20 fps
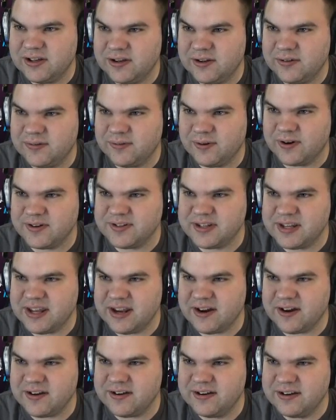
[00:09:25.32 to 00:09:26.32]
where is it
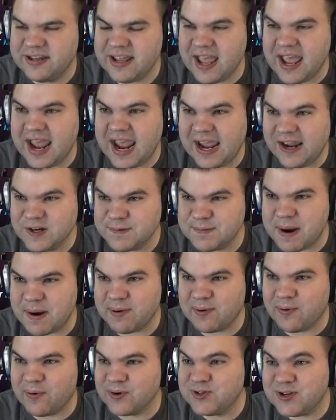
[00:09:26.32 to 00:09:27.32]
here? Yeah, 800 power
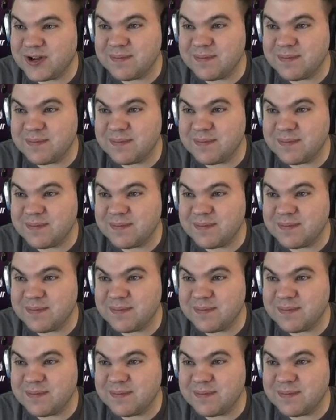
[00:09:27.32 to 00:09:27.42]
cores,